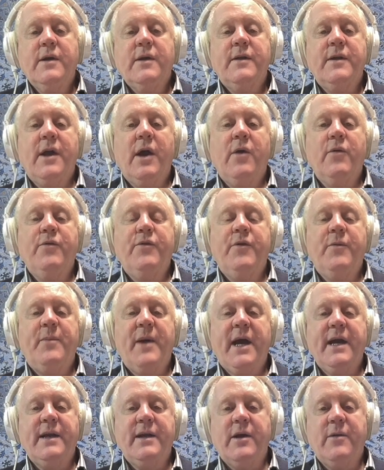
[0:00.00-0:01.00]
"the old
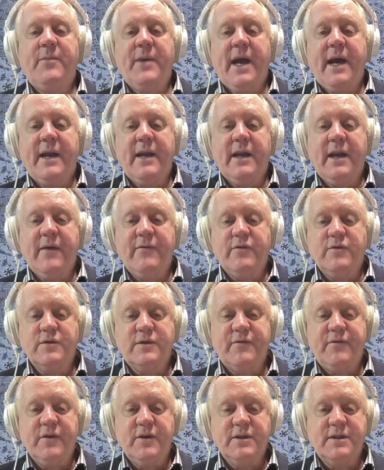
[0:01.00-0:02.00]
debate about levels
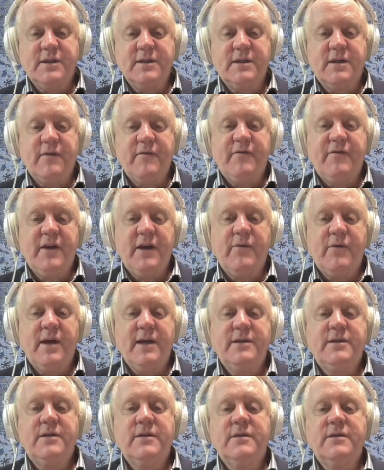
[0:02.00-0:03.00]
versus
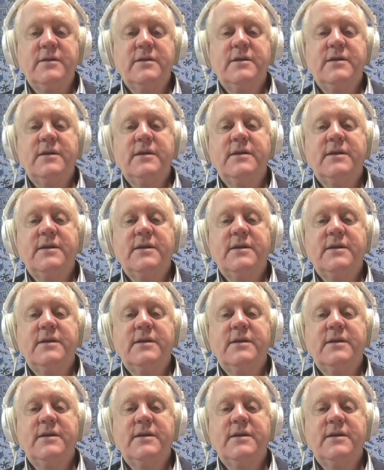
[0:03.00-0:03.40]
configurations.